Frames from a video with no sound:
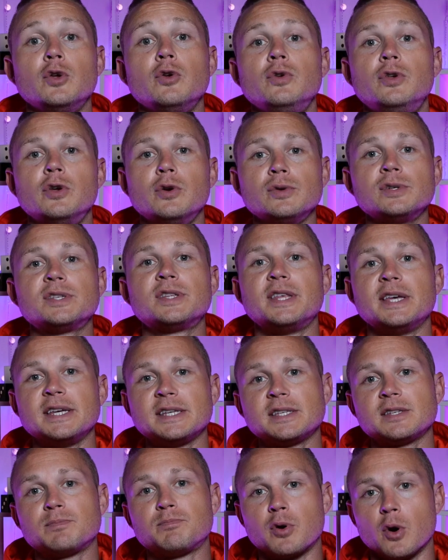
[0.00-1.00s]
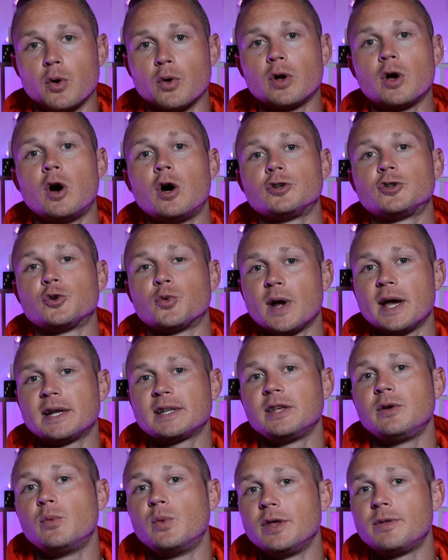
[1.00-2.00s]
you use this protocol
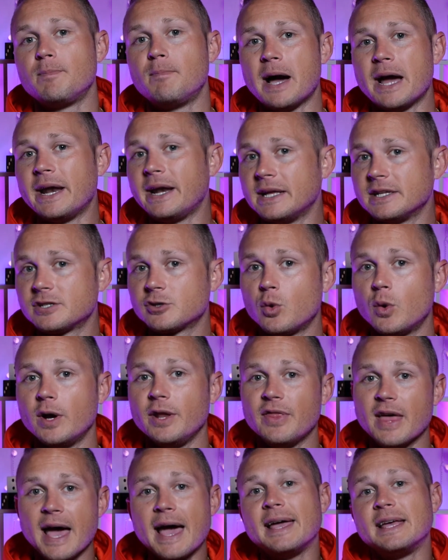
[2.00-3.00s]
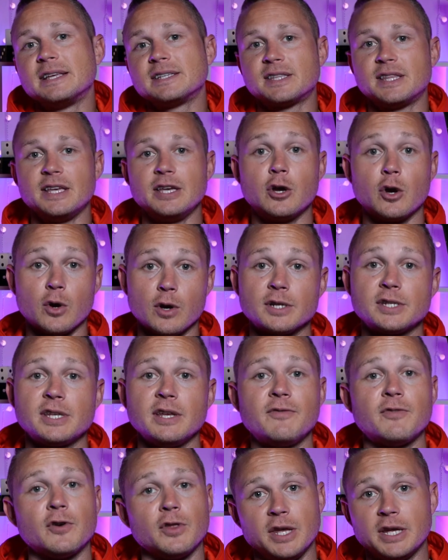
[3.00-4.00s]
directly with Binance Coin. That is the
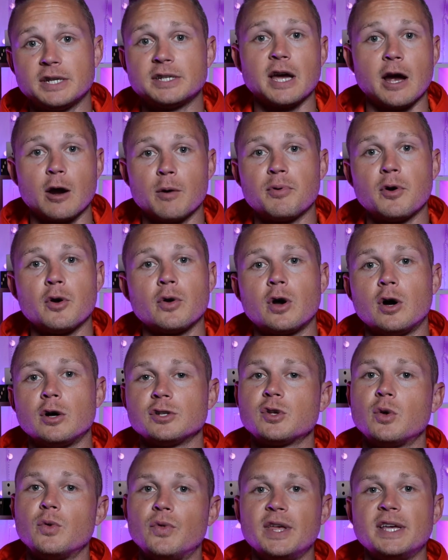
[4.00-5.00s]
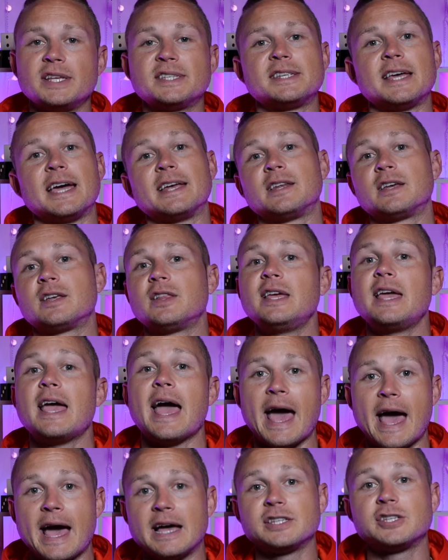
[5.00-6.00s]
currency for the entire protocol. So this technically
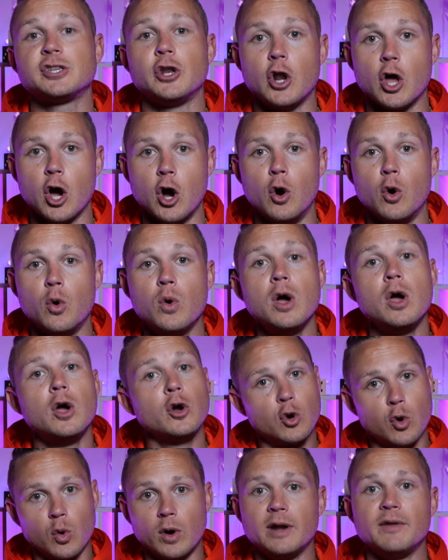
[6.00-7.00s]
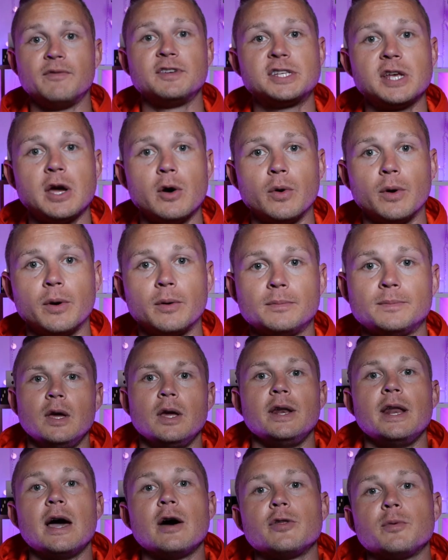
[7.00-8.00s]
has no coin of its own.
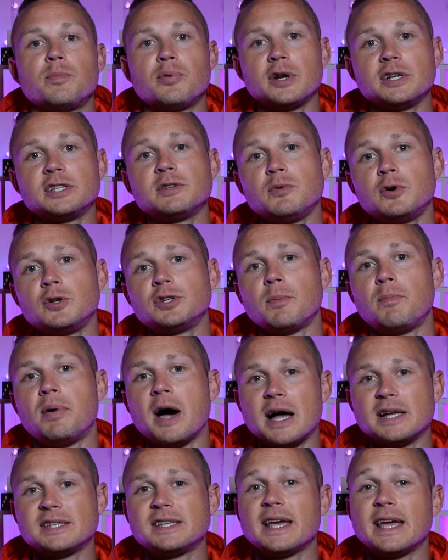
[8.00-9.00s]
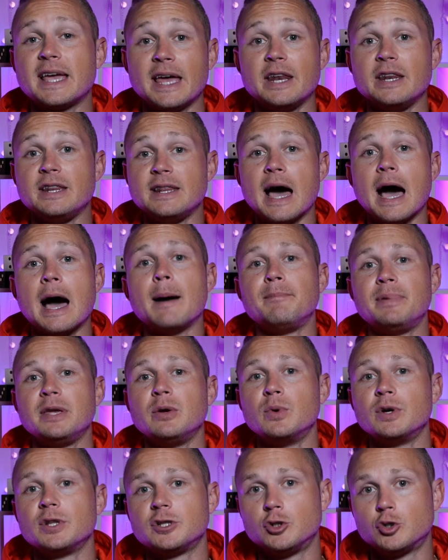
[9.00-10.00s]
Now, the principal deposit cannot be
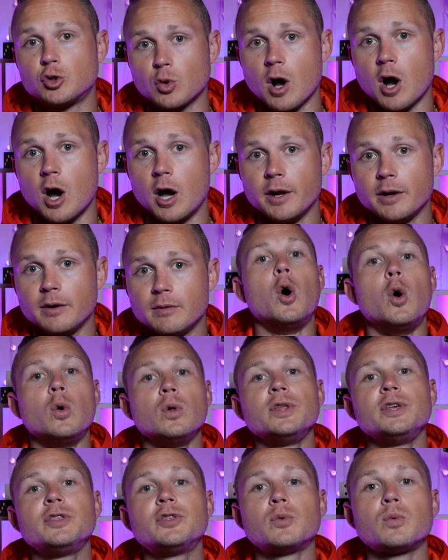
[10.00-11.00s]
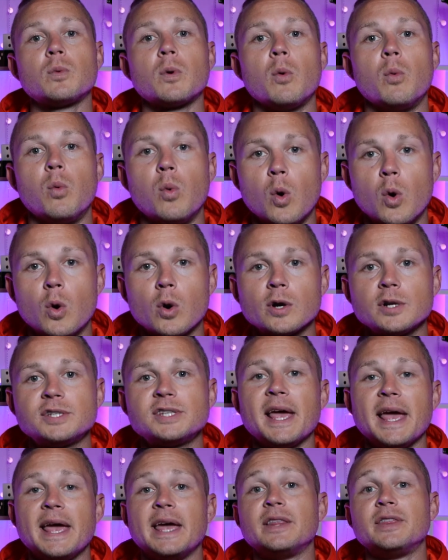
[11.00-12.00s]
withdrawn. Only the
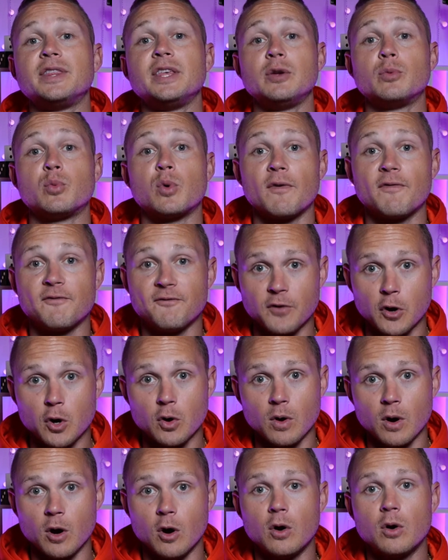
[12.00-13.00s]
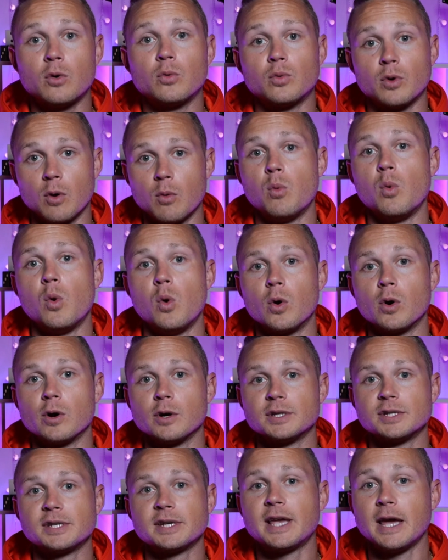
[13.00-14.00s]
rewards and the referral
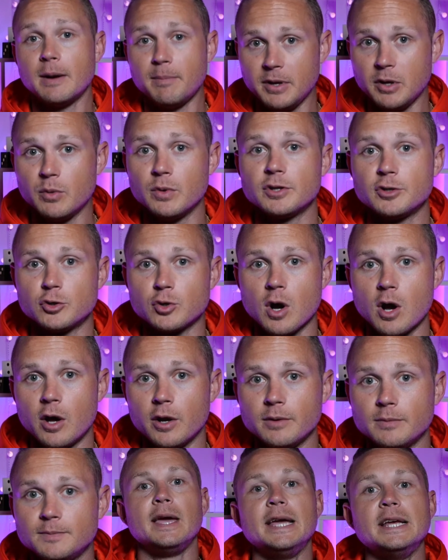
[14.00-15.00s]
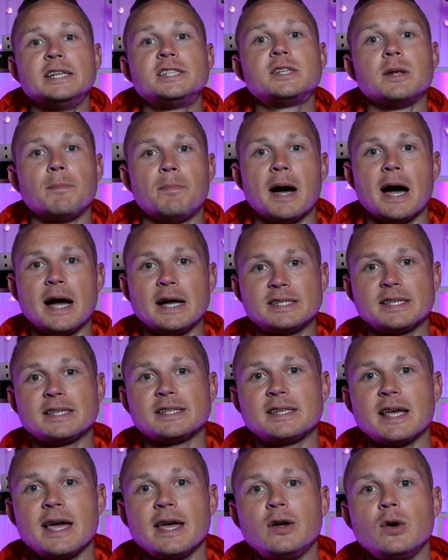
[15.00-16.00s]
rewards can be withdrawn. Each deposit
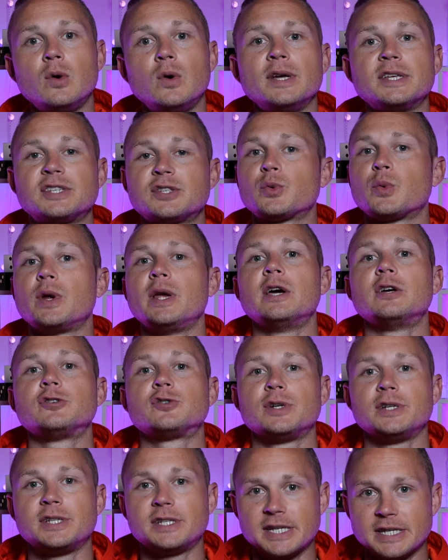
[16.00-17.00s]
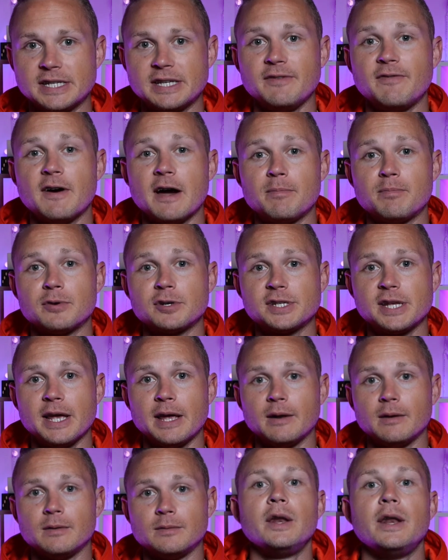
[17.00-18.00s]
cycle is 365%.
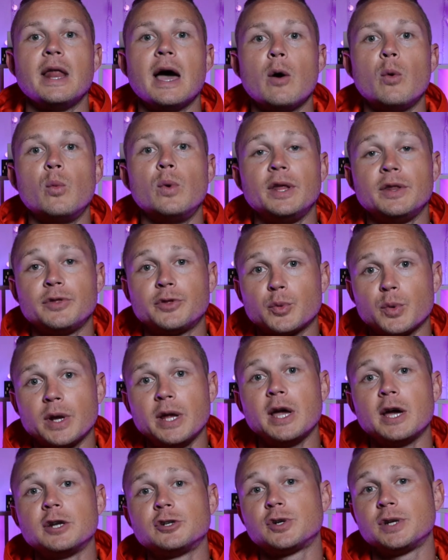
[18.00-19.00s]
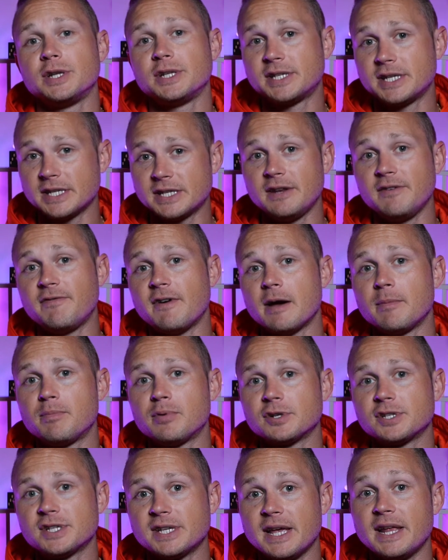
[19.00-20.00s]
Now, when
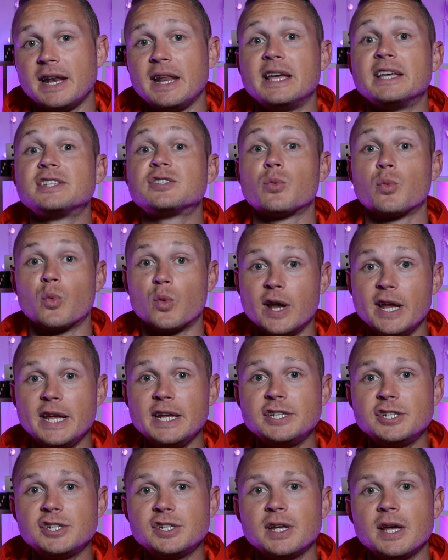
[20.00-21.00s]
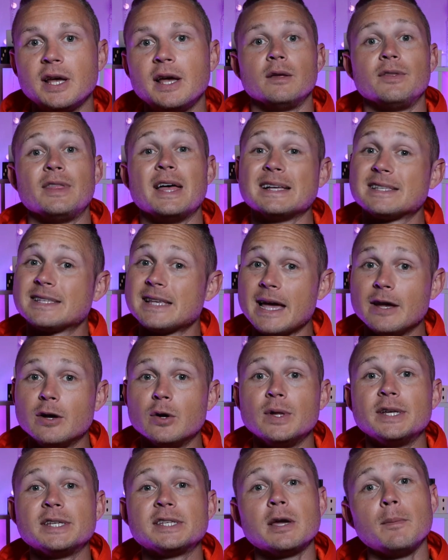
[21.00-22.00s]
365% is reached, that
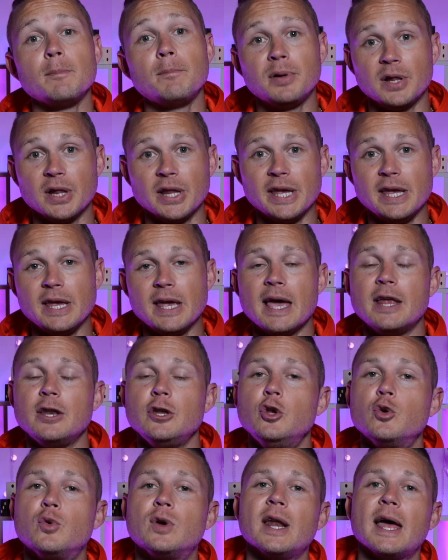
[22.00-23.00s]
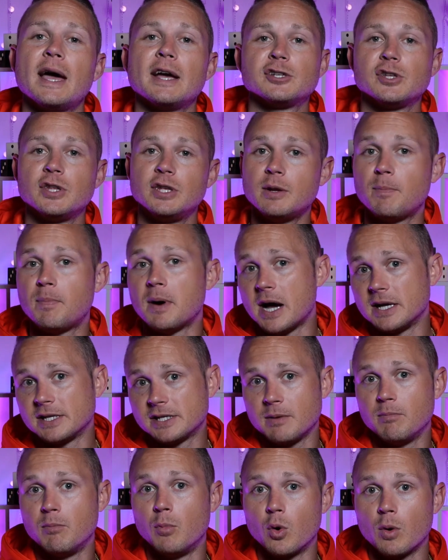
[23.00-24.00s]
cycle is complete and you can actually
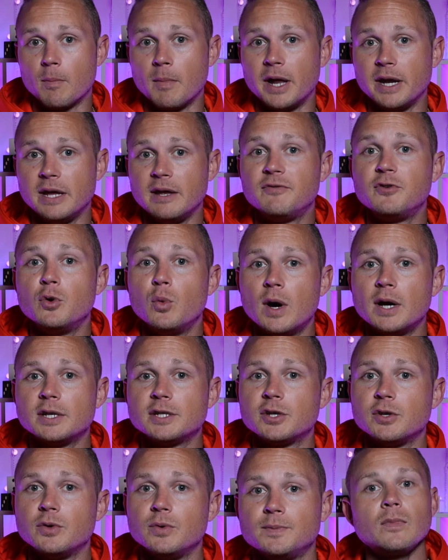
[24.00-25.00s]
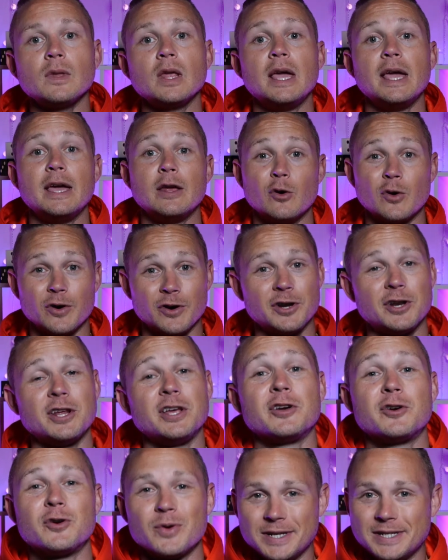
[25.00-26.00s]
deposit more money if you want to in order to
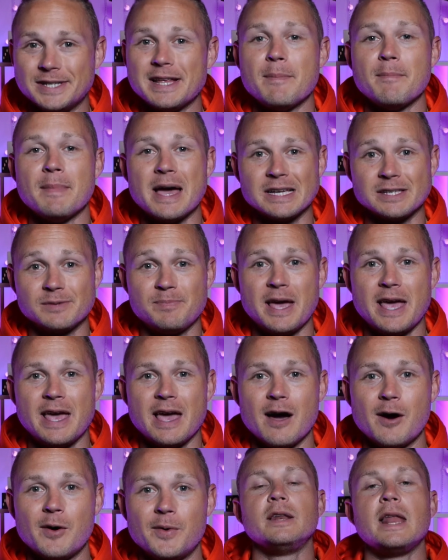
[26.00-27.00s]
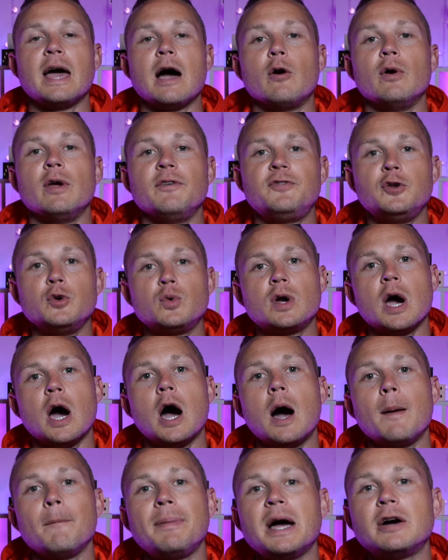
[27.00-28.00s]
increase that max payout. Now, if you
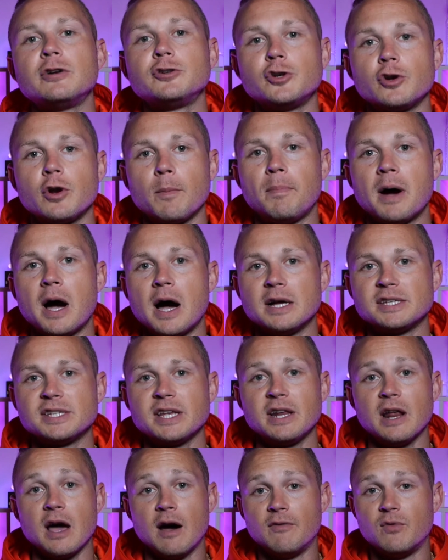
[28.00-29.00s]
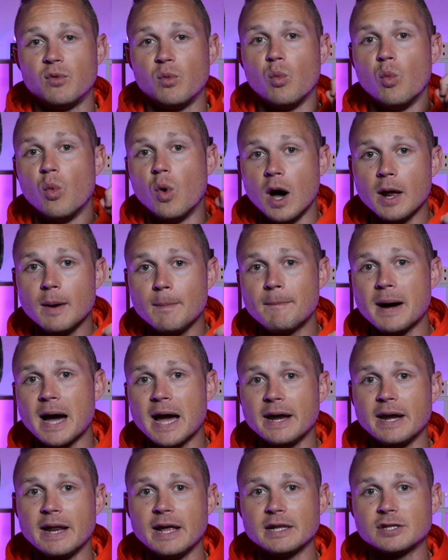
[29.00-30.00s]
compound your deposit of one
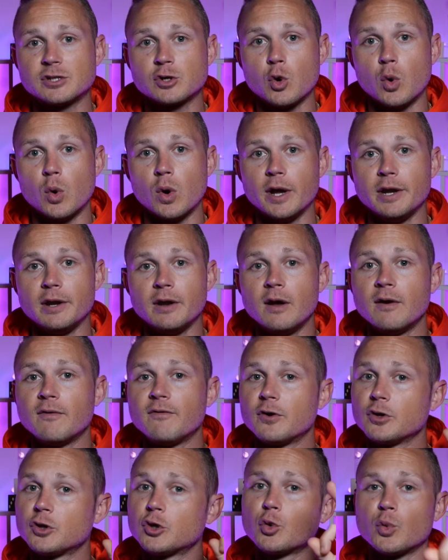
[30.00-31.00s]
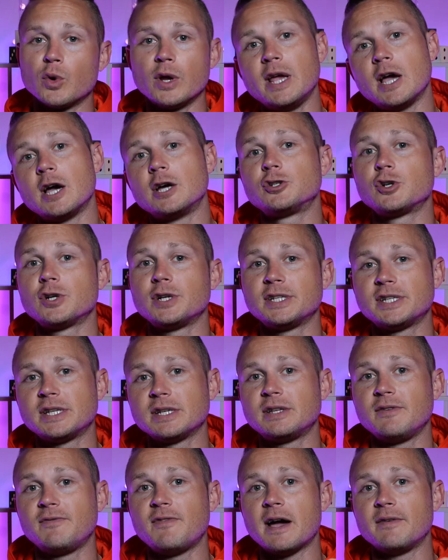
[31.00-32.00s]
Binance coin for
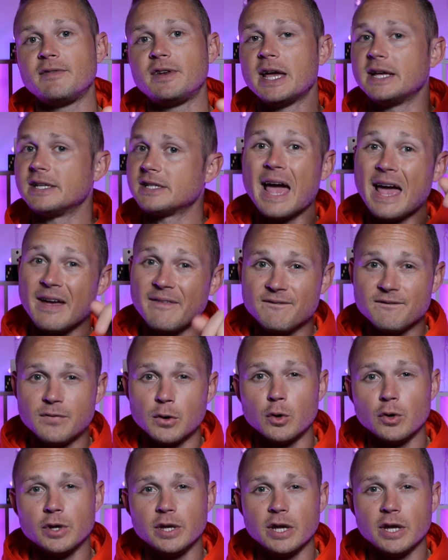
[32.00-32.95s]
365 days, a full